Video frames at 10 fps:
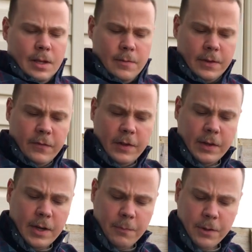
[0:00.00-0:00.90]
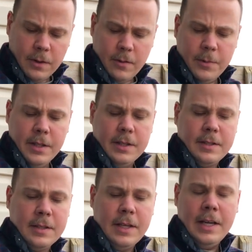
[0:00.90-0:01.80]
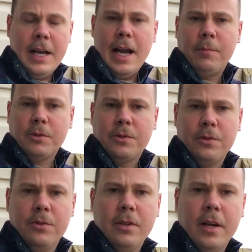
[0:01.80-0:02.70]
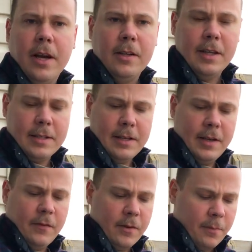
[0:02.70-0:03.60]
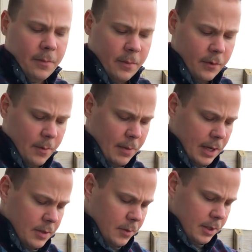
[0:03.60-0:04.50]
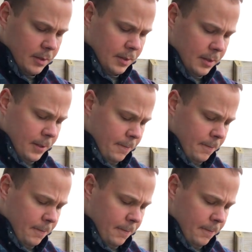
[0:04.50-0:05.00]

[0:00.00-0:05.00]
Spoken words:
Let me fill it up with a little bit of this apple strudel I got last night from Boswell's.